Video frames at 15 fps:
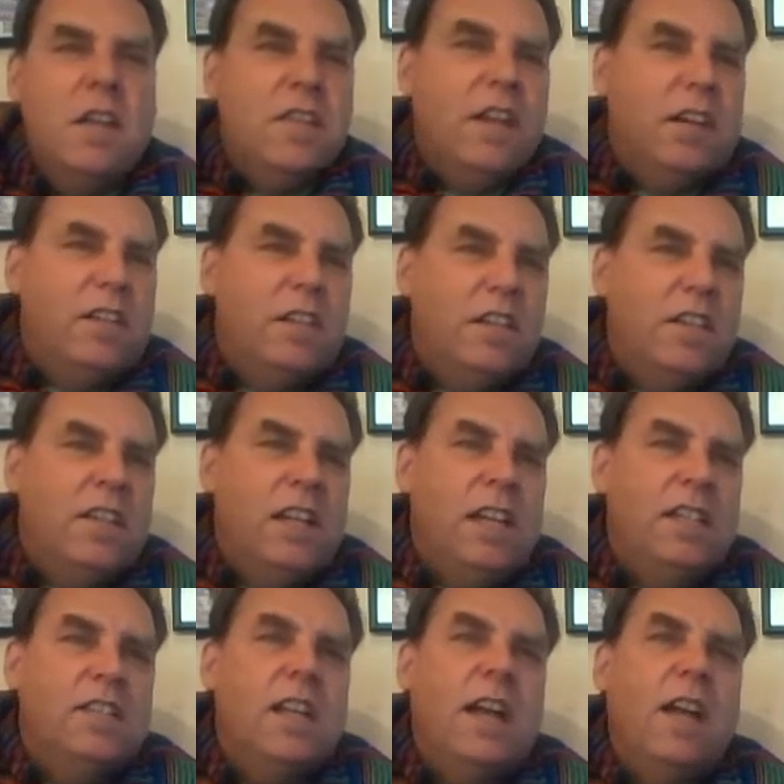that their
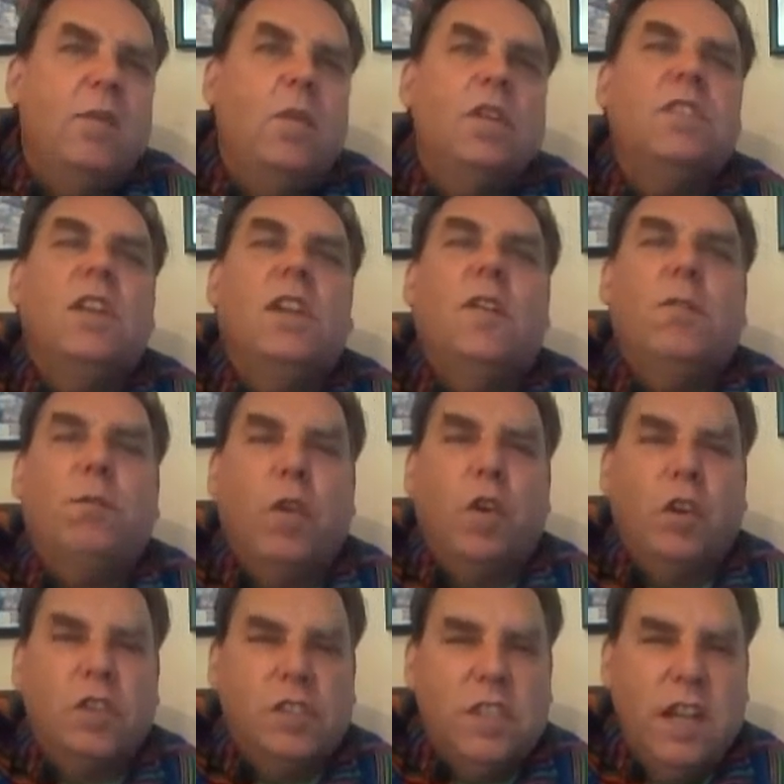J sign was their
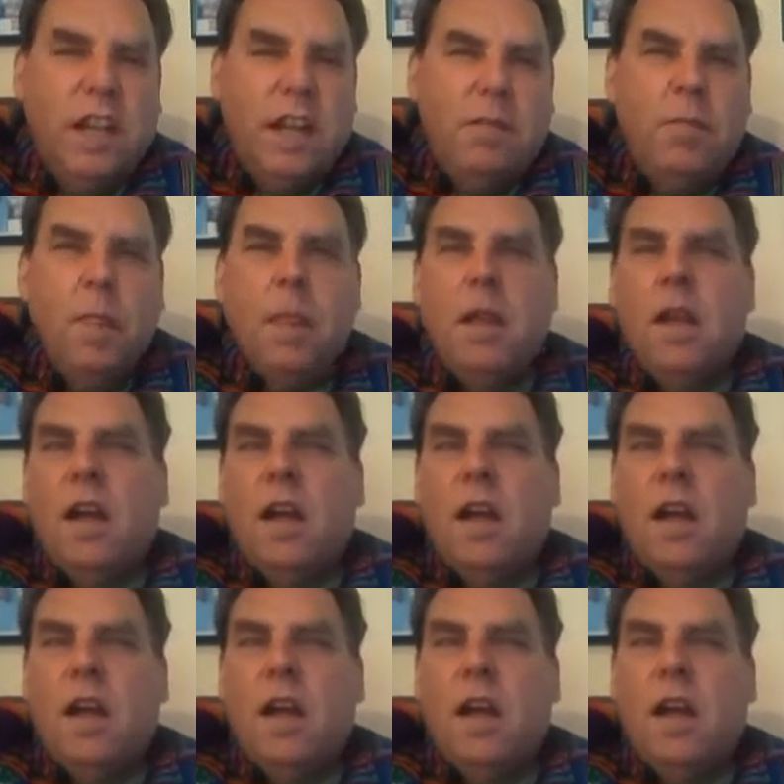first name